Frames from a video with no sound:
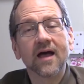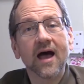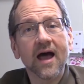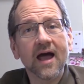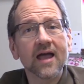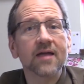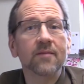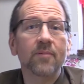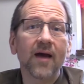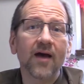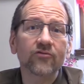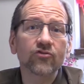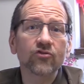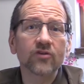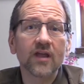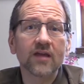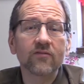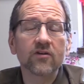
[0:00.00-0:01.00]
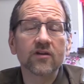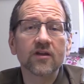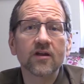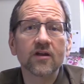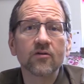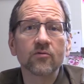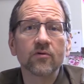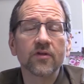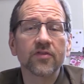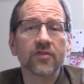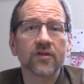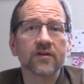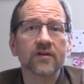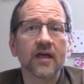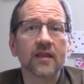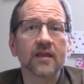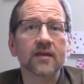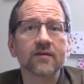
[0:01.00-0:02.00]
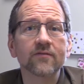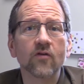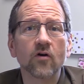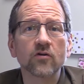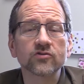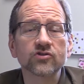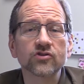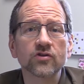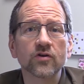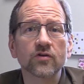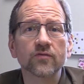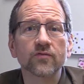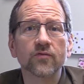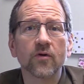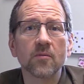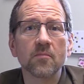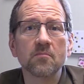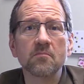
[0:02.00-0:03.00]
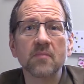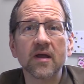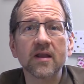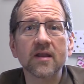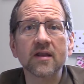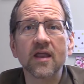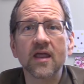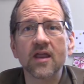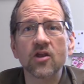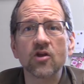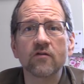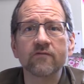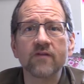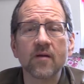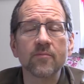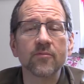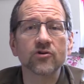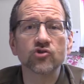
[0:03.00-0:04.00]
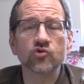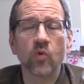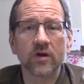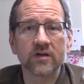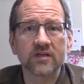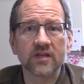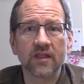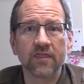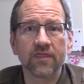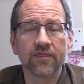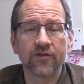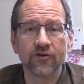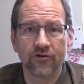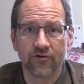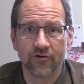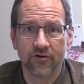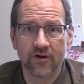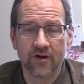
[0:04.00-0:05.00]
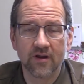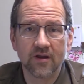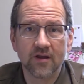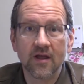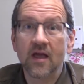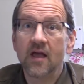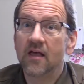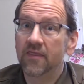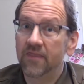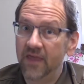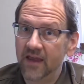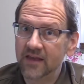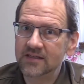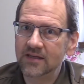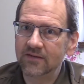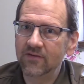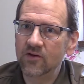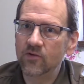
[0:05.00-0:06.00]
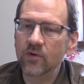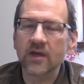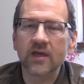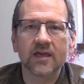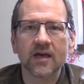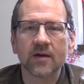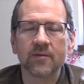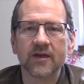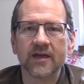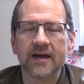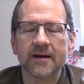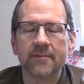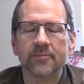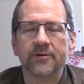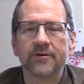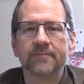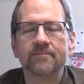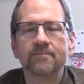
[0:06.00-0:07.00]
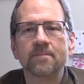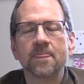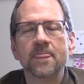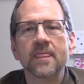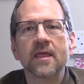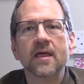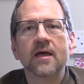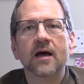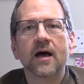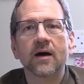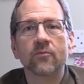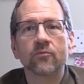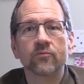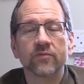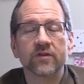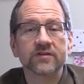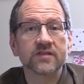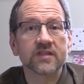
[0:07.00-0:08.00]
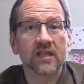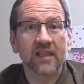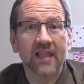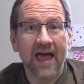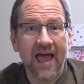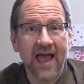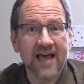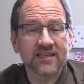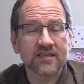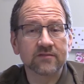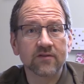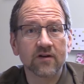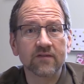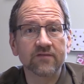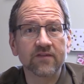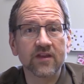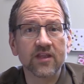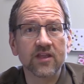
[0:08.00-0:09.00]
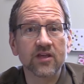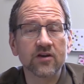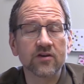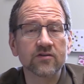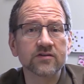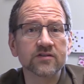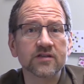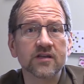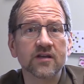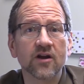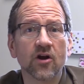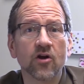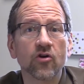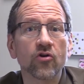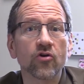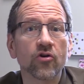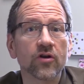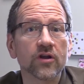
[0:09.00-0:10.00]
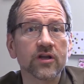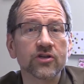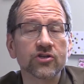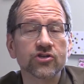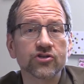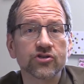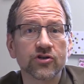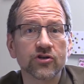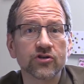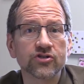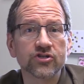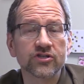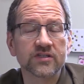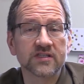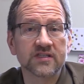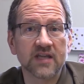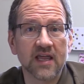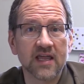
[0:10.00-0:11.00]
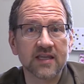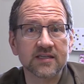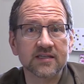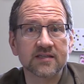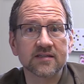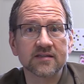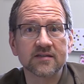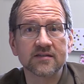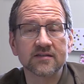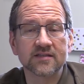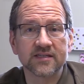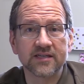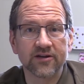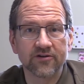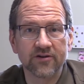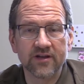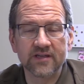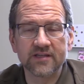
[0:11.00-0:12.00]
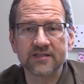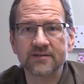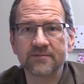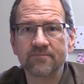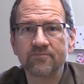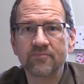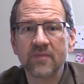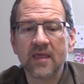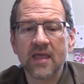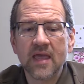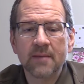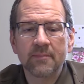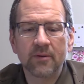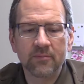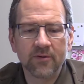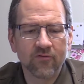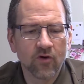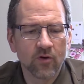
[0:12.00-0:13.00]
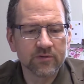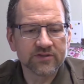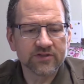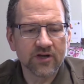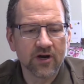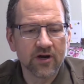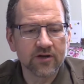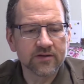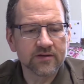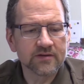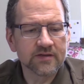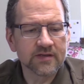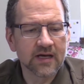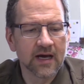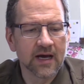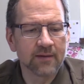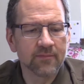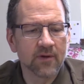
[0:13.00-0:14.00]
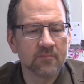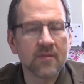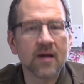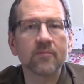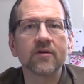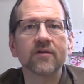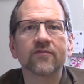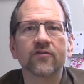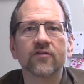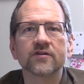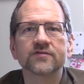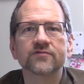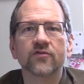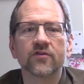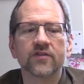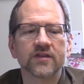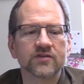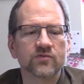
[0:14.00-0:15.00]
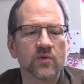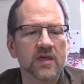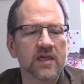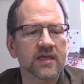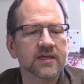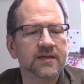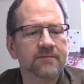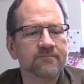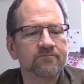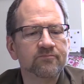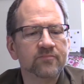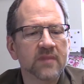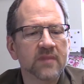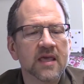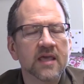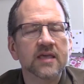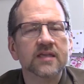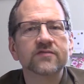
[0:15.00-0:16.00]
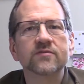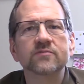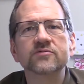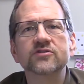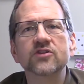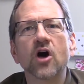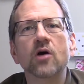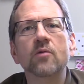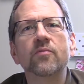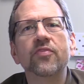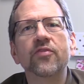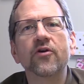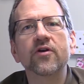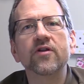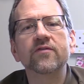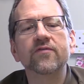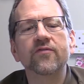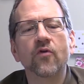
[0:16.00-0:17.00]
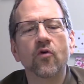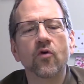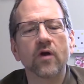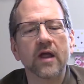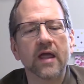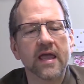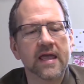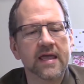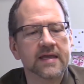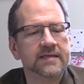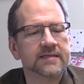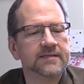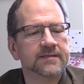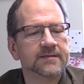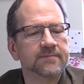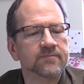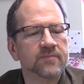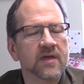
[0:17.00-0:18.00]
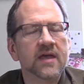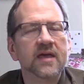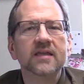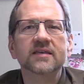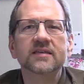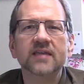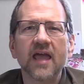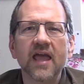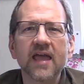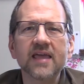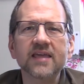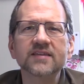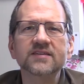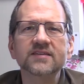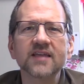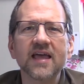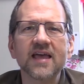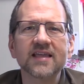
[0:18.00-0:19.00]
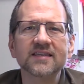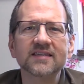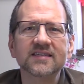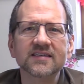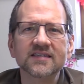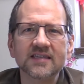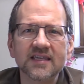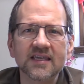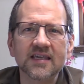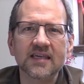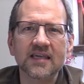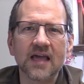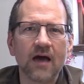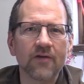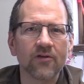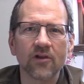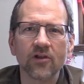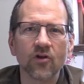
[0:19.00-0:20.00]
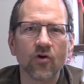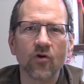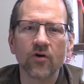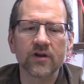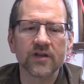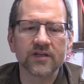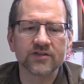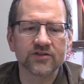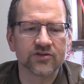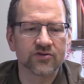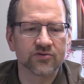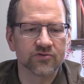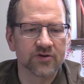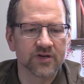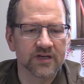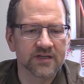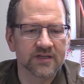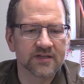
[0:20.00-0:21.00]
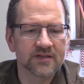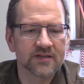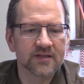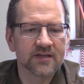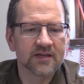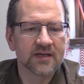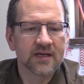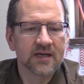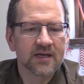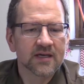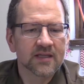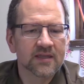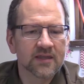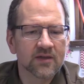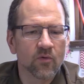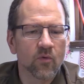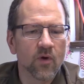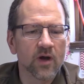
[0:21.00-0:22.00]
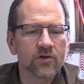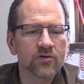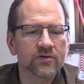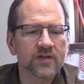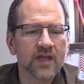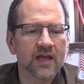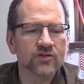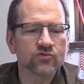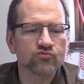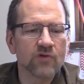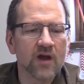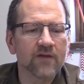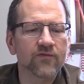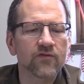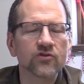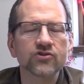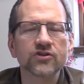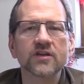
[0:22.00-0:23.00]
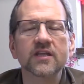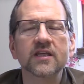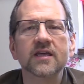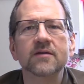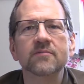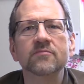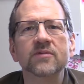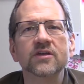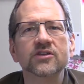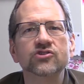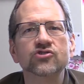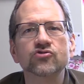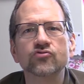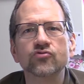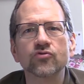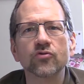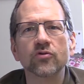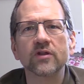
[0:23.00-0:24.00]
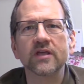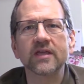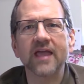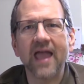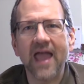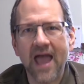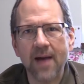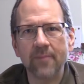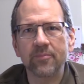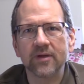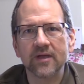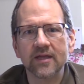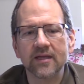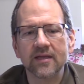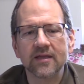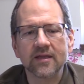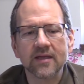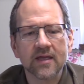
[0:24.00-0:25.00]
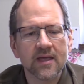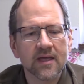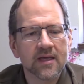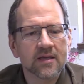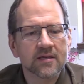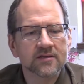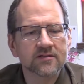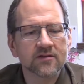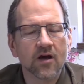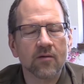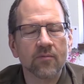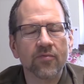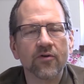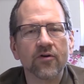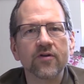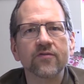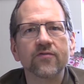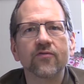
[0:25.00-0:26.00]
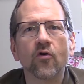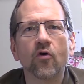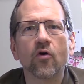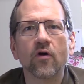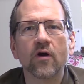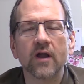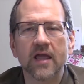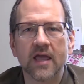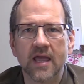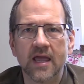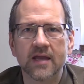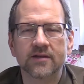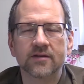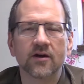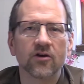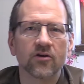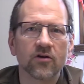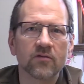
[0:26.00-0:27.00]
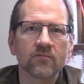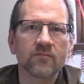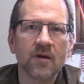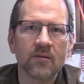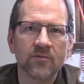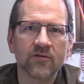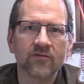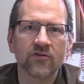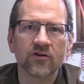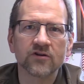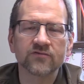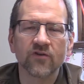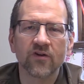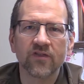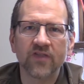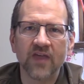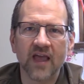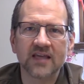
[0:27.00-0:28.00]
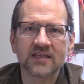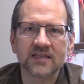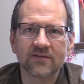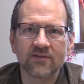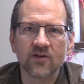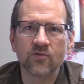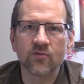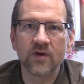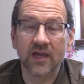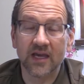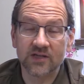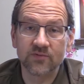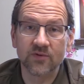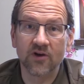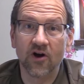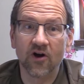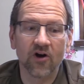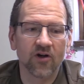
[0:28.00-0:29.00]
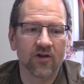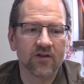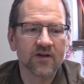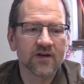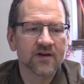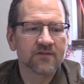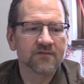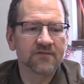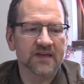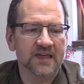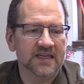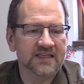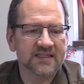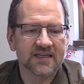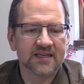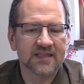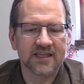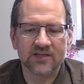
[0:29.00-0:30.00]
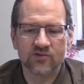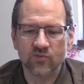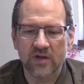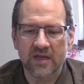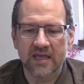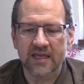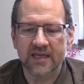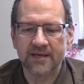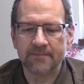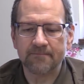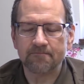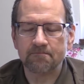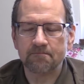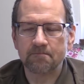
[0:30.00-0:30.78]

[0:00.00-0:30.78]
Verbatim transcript: Hi, Pastor David here with the daily devotional for Monday, November 23rd, Thanksgiving week coming up. Um, this is the last of our videos in our Early Church Saints series. But before we start, um, our memory verse for this week is from Psalm 34 8. Taste and see how the Lord is good. The one who takes refuge in him is truly happy. Psalm 34 8, a good memory verse for Thanksgiving week as we all feast this week.